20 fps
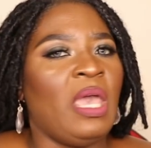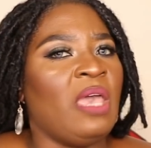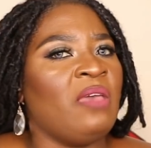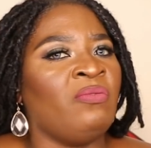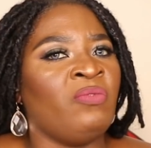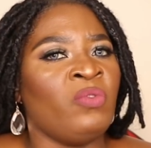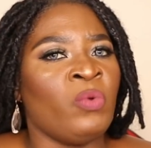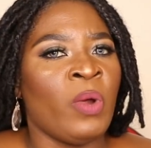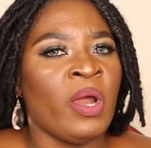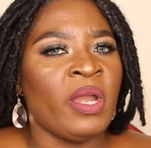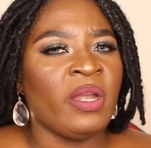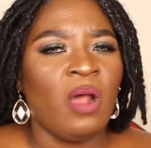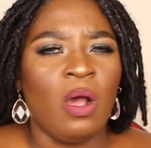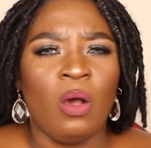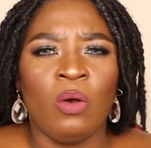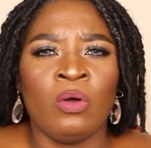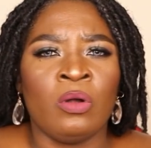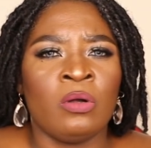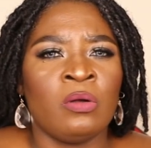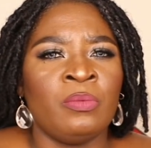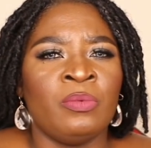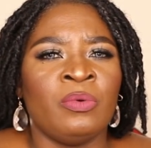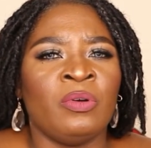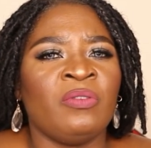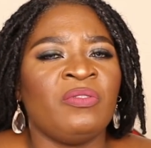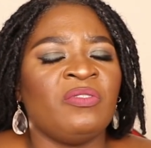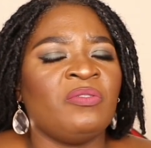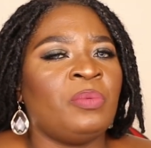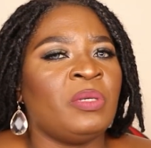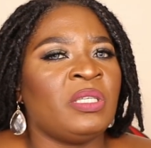everyone how horrible
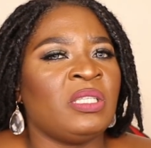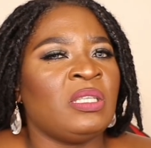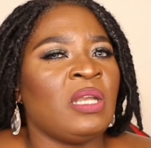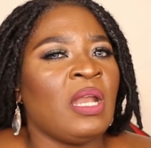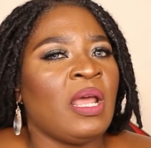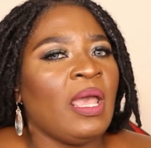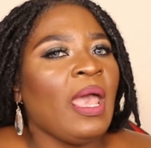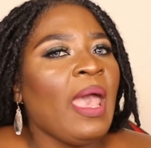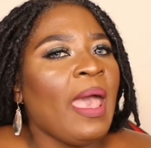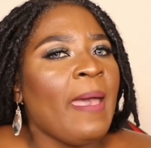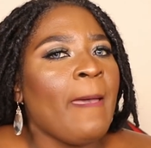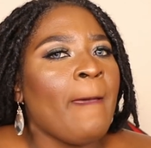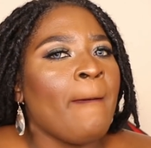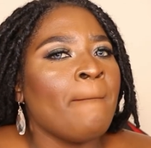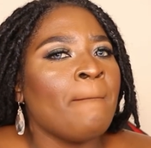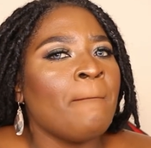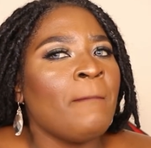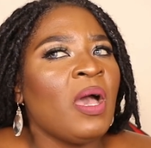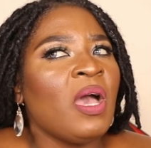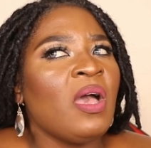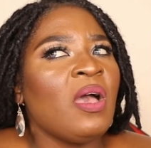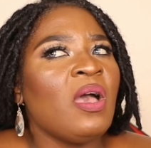of a person I am?